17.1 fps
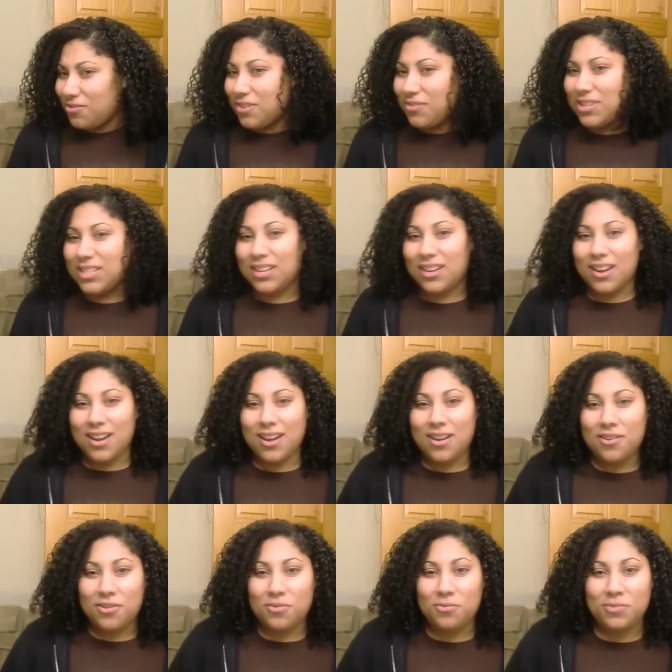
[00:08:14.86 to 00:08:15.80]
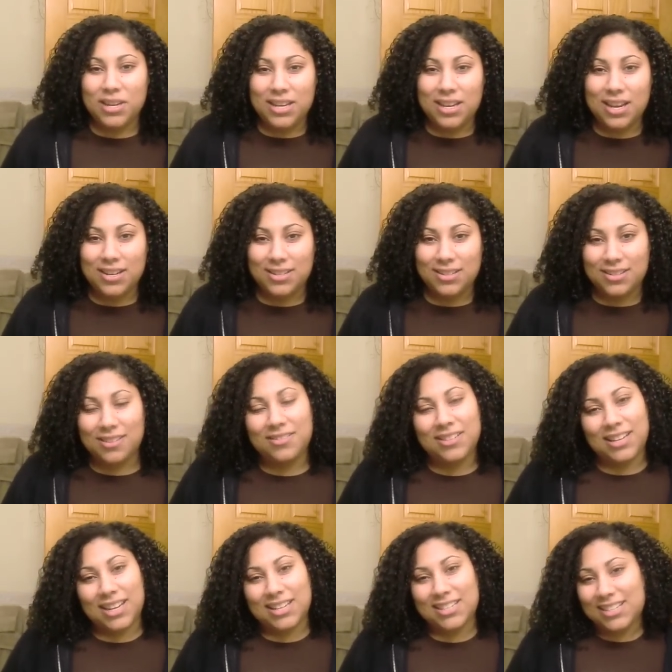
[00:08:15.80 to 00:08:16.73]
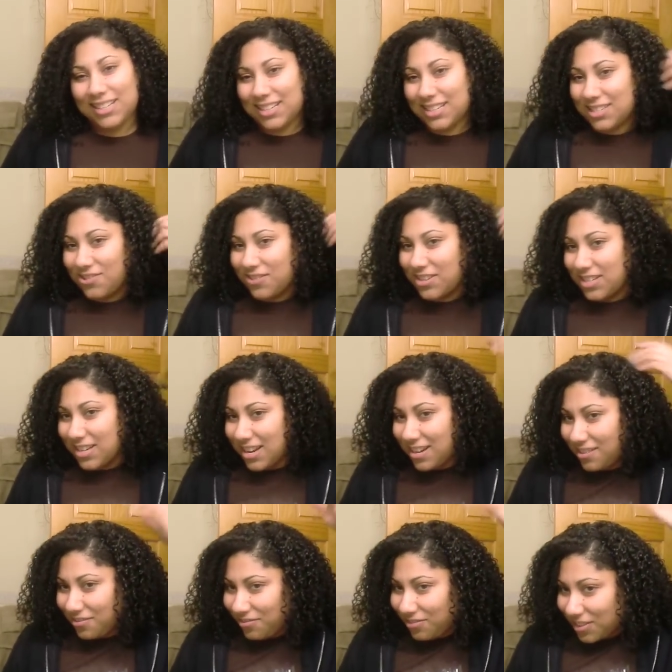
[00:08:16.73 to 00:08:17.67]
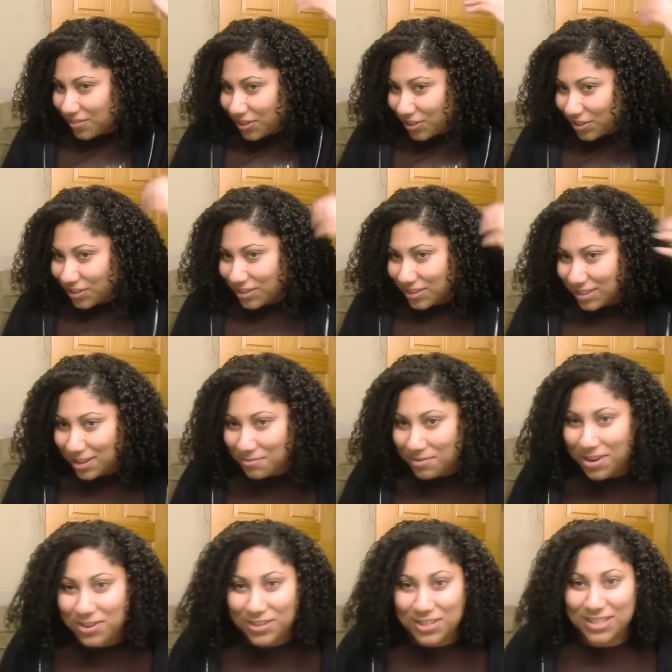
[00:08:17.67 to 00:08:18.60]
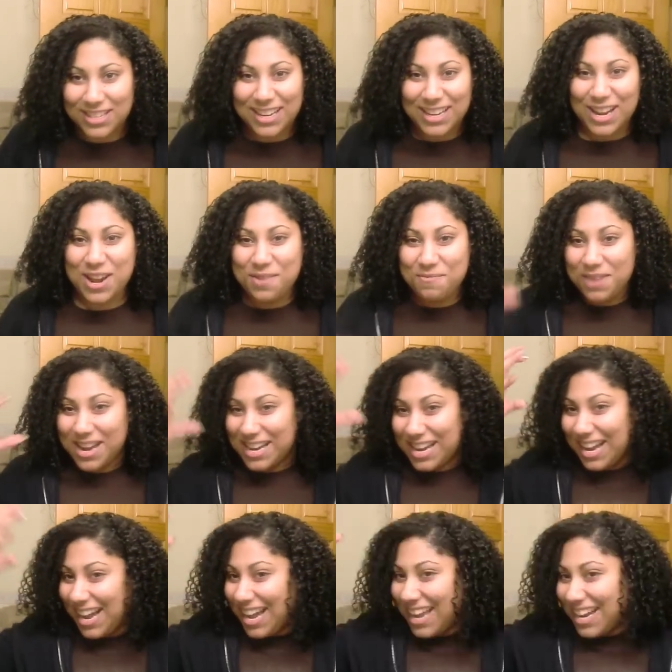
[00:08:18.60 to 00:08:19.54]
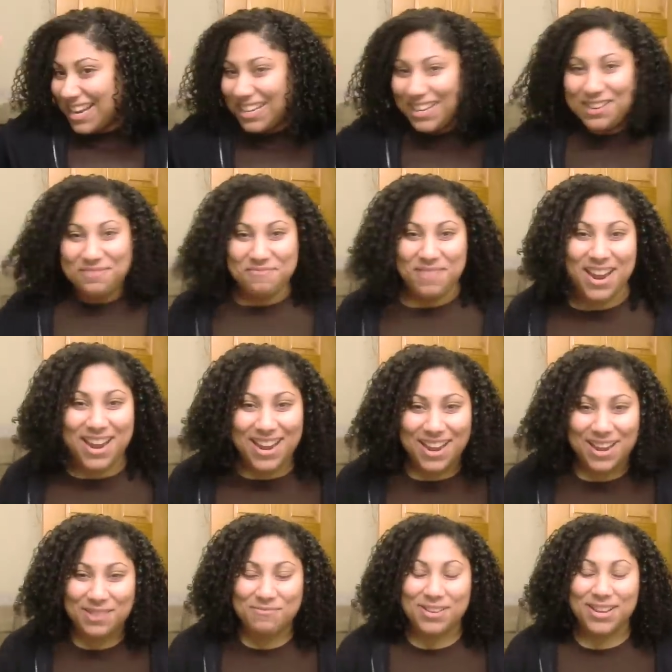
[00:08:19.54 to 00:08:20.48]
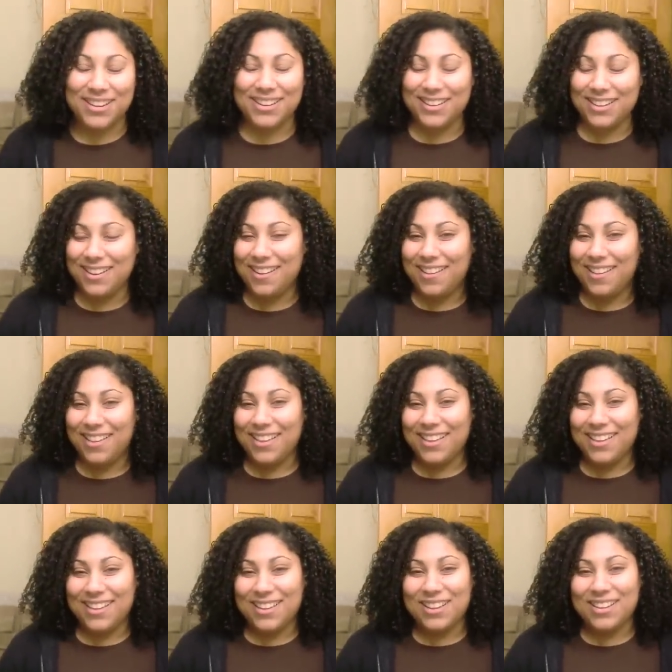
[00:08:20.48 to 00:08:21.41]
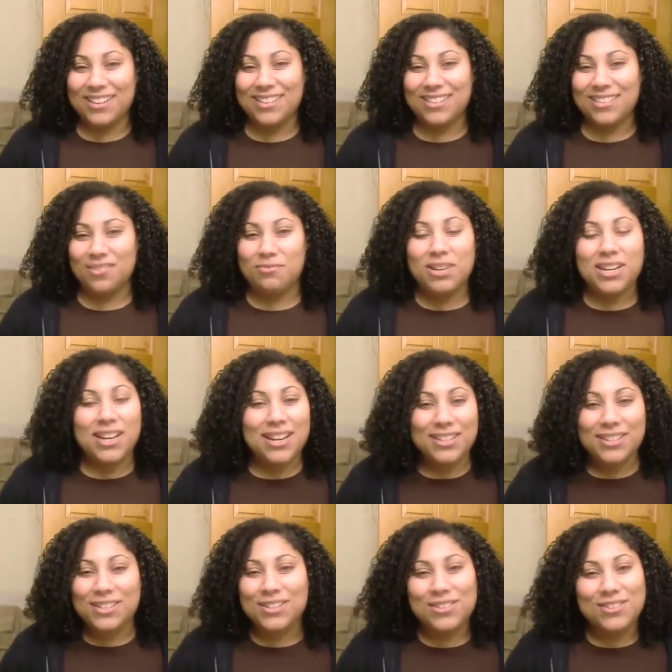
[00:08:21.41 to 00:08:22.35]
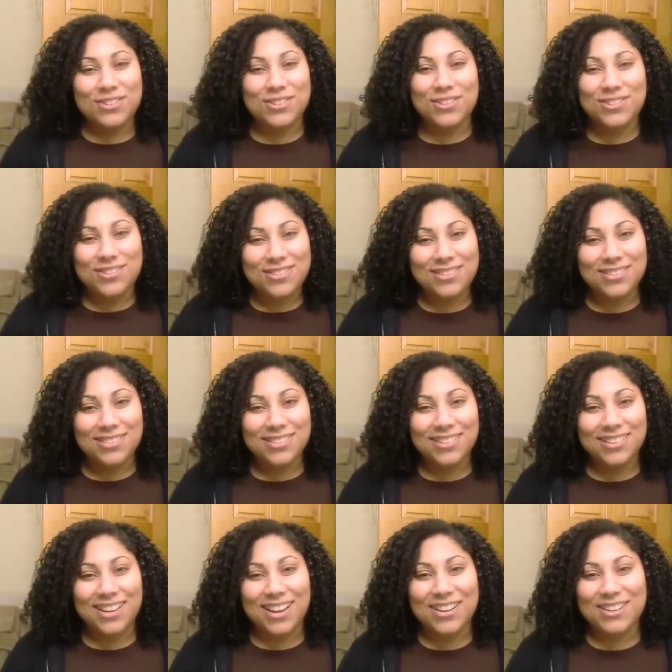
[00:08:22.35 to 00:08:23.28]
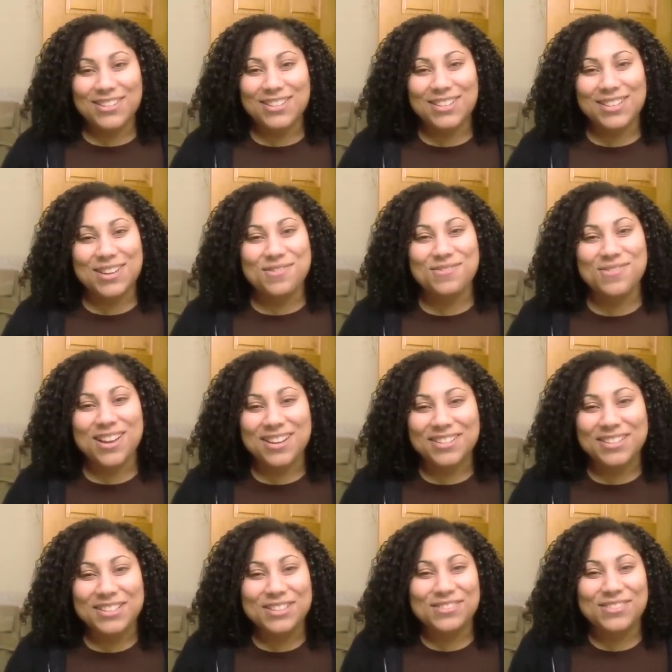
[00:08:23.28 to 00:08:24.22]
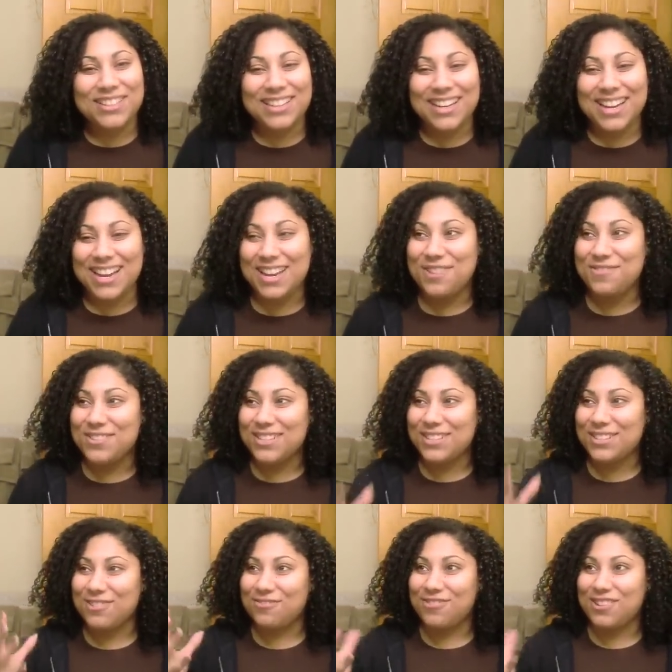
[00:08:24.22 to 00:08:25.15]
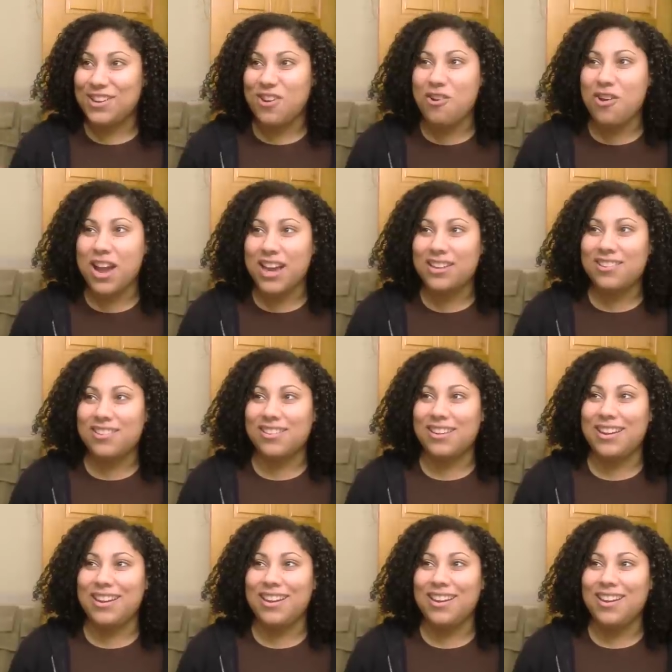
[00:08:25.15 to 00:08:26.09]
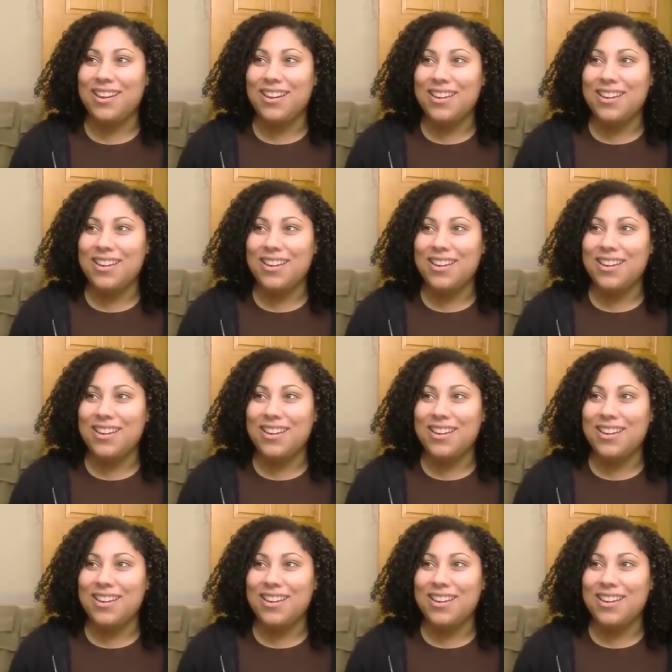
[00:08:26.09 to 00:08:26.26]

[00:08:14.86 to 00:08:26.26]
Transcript: was it her or Ouidad herself that actually like scrunched out and fluffed the curls up and I was just like, oh my god, I love my hair, but sweetheart is so cool. I was just like, wow, she's feeling that. It was surreal, actually.